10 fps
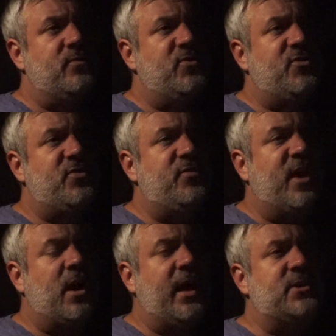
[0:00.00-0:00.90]
It's
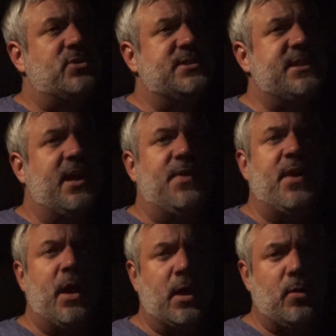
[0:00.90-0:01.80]
very interesting, I
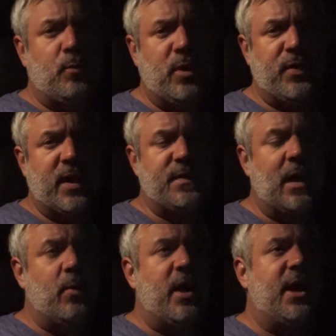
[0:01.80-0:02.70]
think, when you think
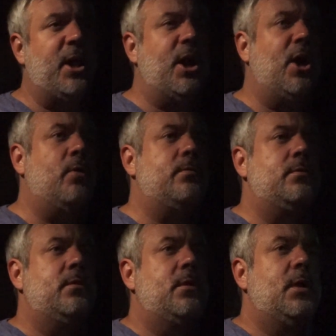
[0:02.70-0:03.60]
that way, you know.
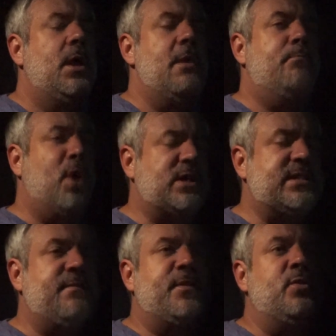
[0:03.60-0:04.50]
Books
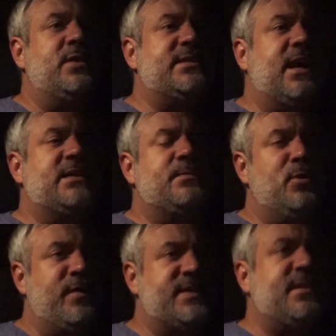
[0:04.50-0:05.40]
influence us,
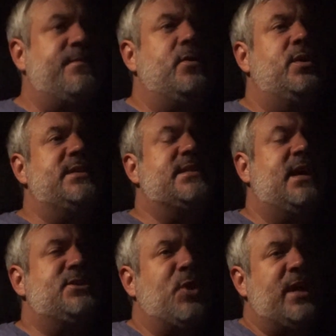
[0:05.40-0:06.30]
movies influence
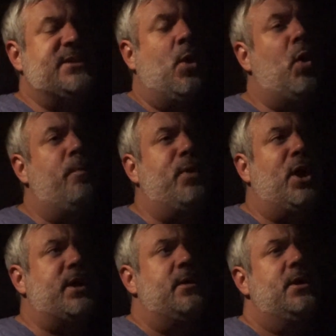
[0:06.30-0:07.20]
us. You know, I did a whole
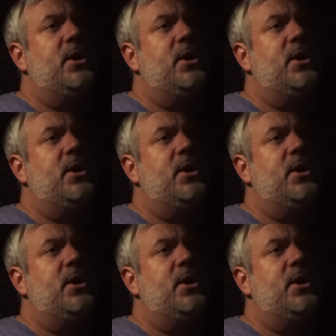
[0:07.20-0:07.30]
booktube